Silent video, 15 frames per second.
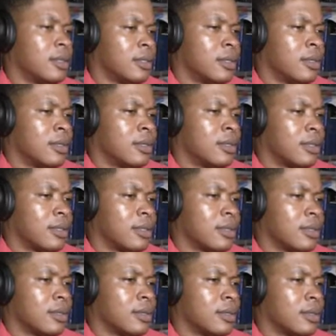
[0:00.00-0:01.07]

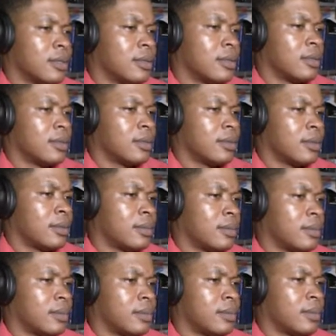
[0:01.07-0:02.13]

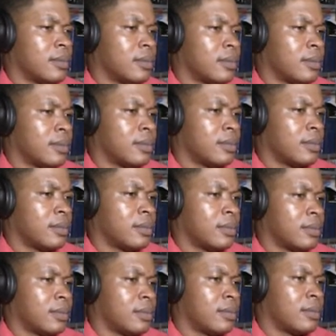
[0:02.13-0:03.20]

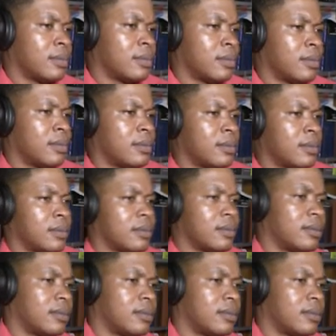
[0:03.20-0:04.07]
No words are spoken by the person on screen.